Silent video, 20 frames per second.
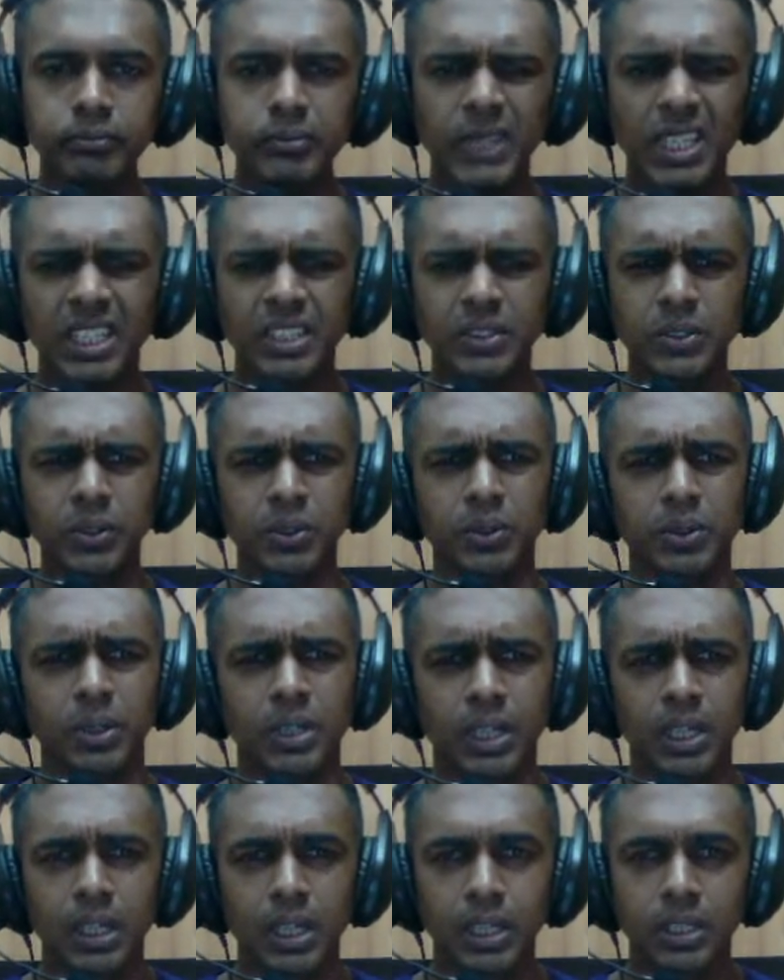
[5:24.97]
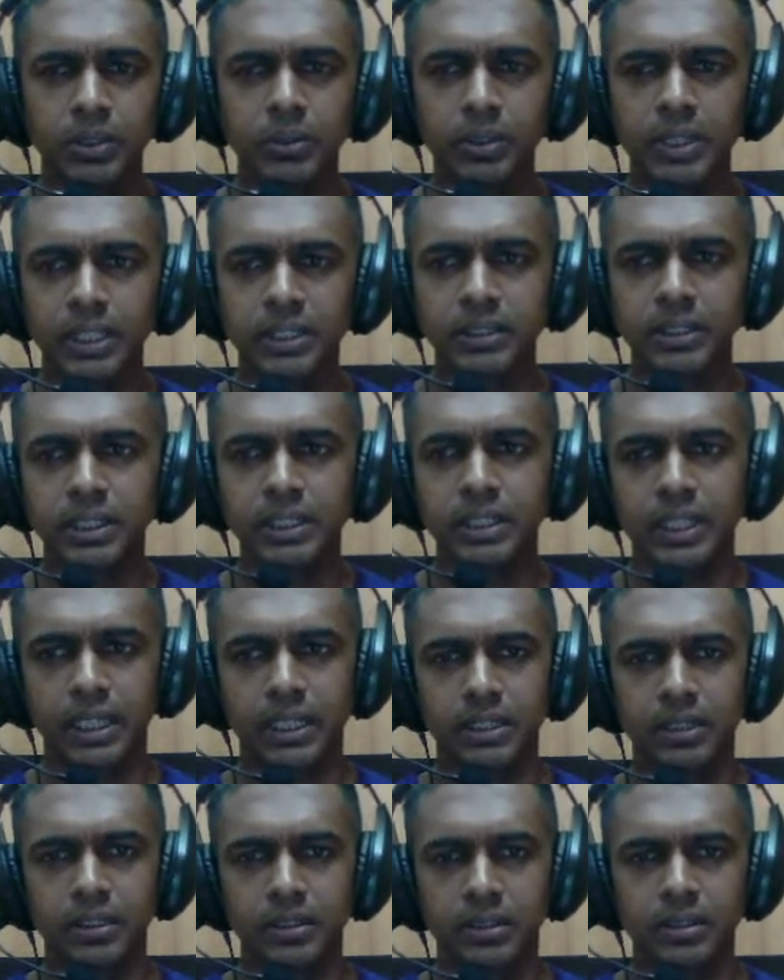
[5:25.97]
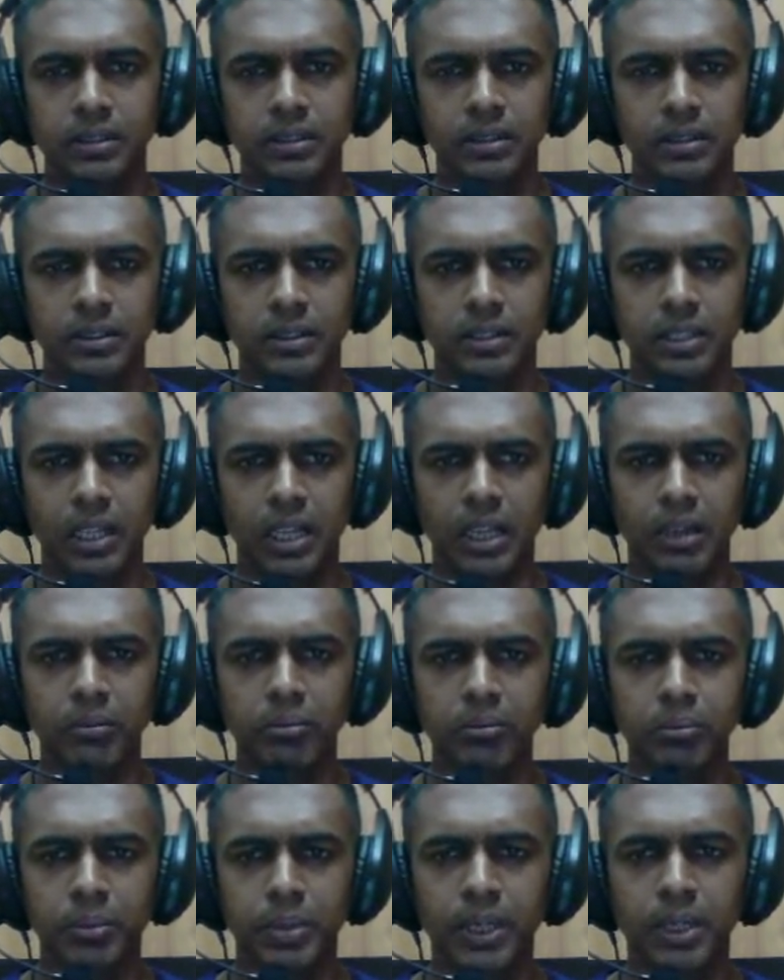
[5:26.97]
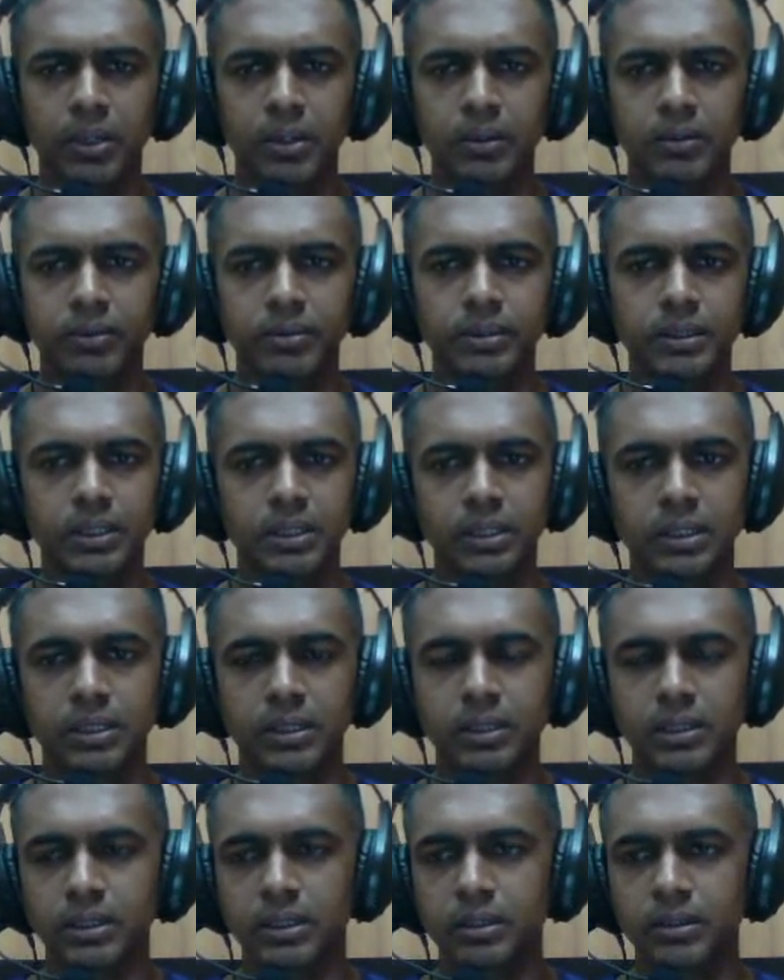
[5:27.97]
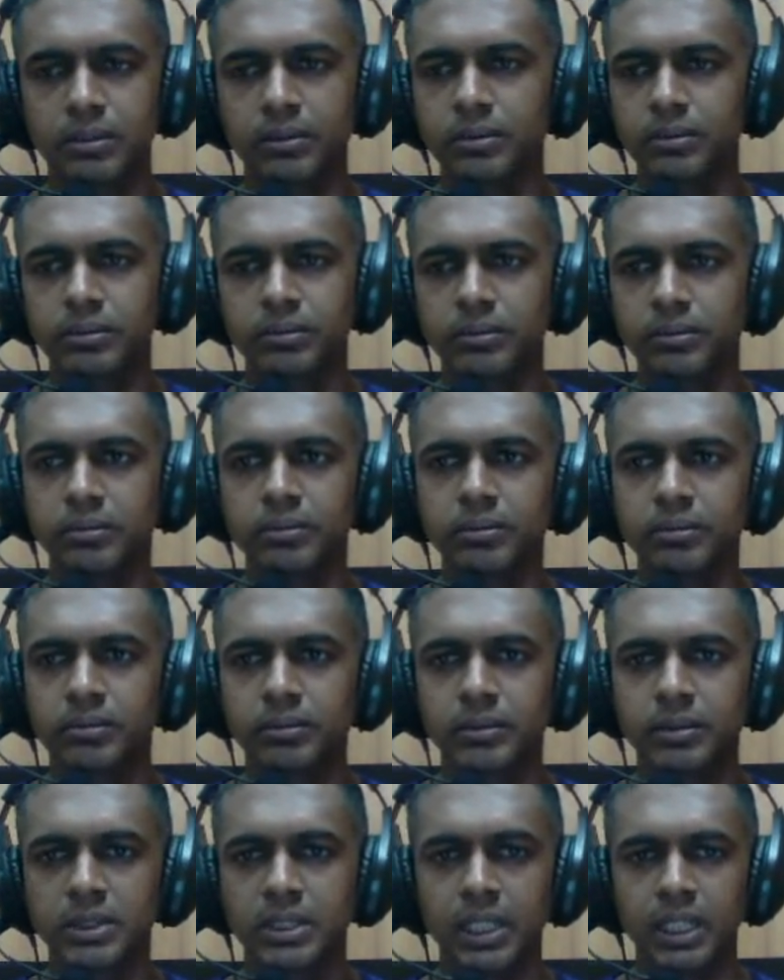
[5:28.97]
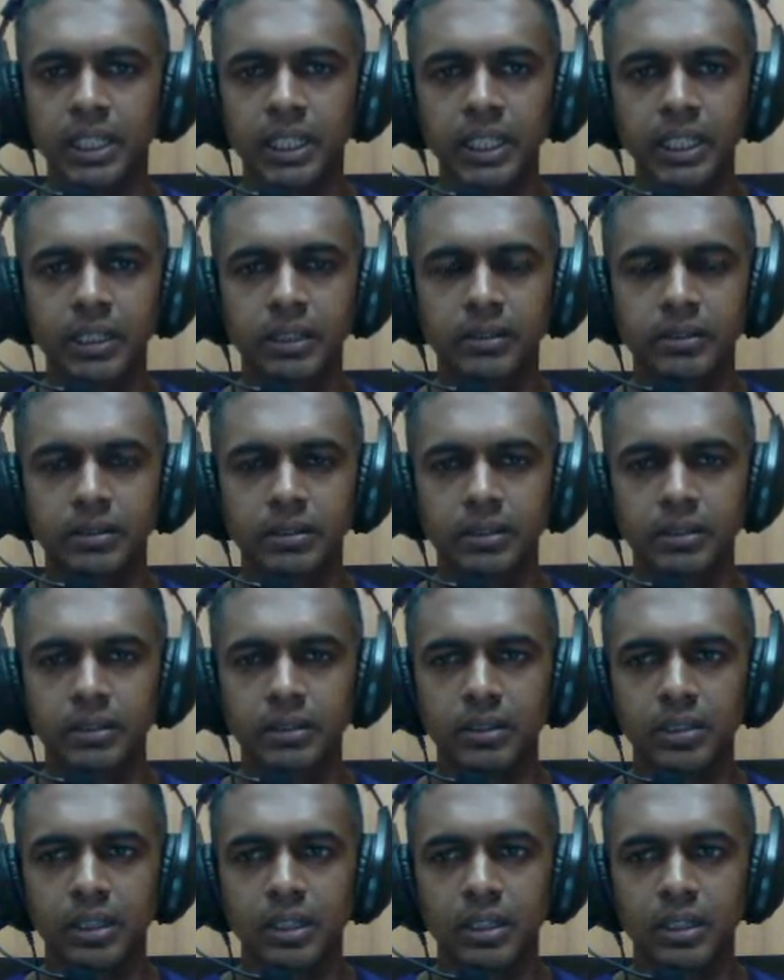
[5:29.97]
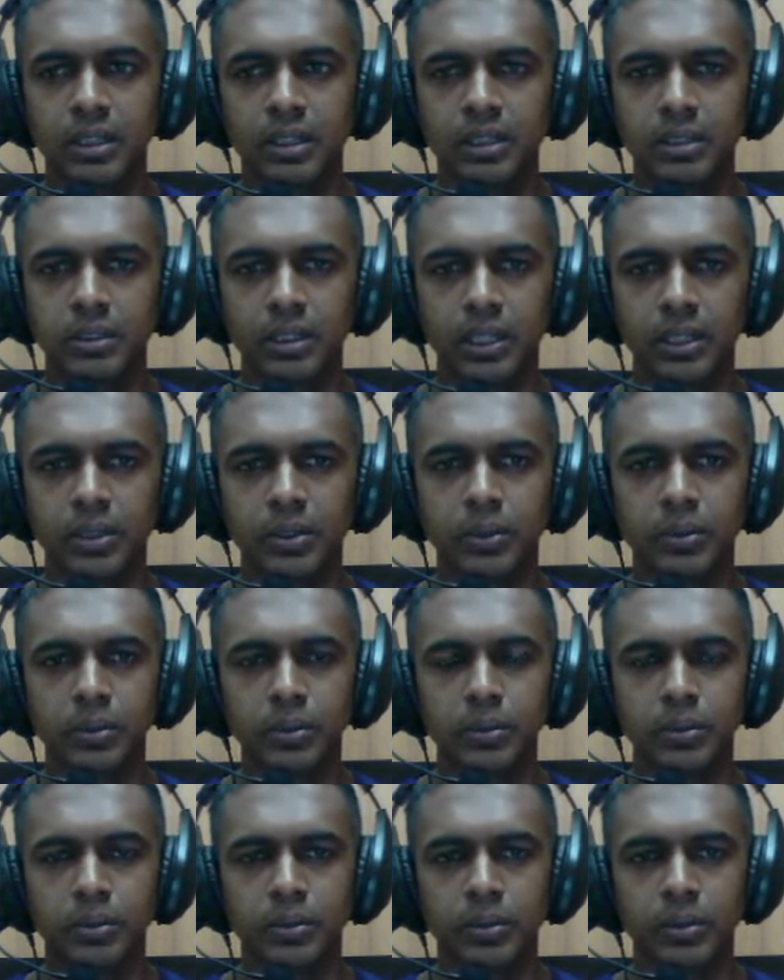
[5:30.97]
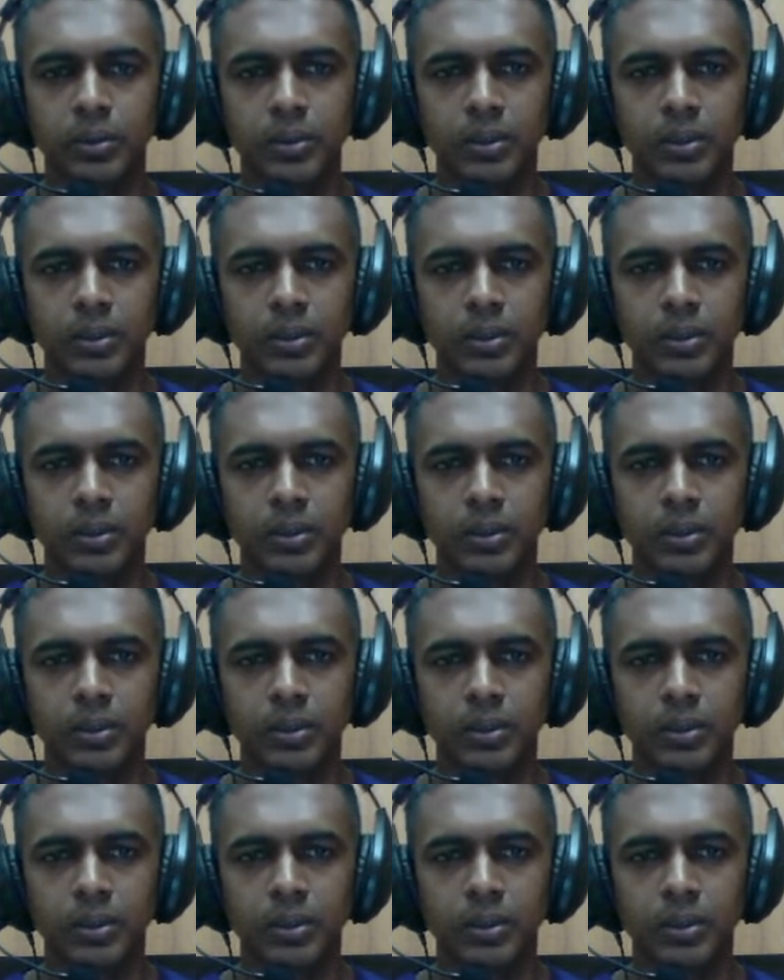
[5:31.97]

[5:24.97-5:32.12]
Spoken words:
So you can see that the ample of the needs that you